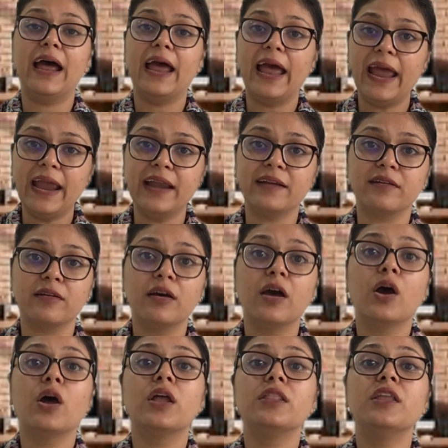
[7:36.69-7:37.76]
and
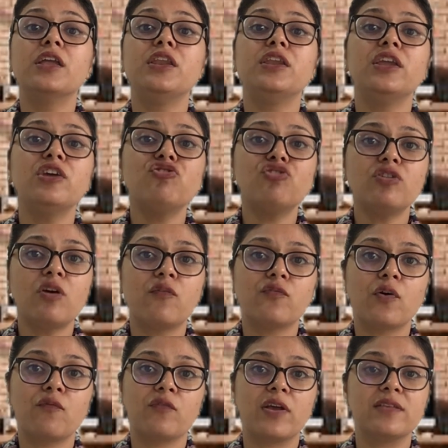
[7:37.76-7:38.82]
the nature of
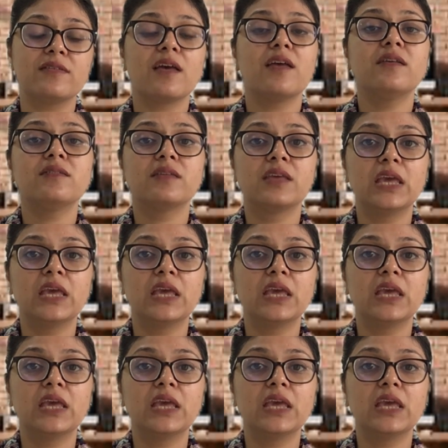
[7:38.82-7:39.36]
offence is